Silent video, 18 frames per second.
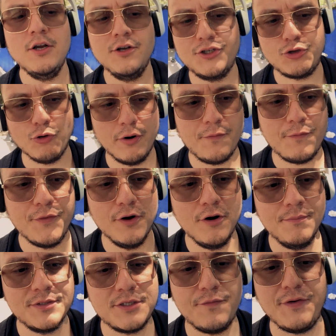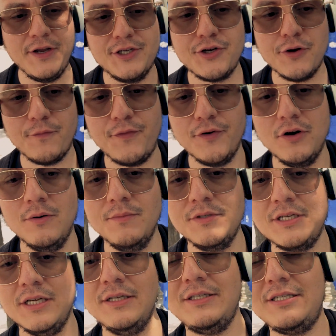short films, feature
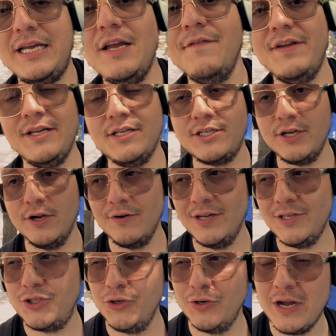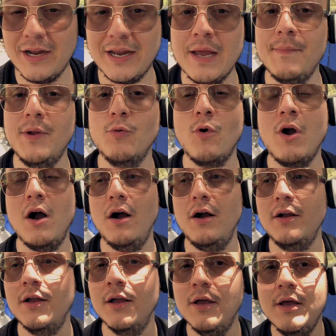films, and TV series, do not get me
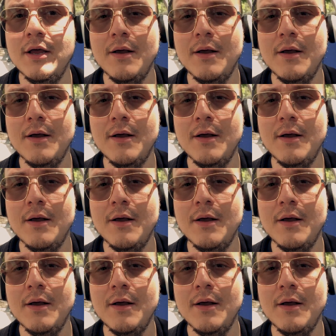wrong.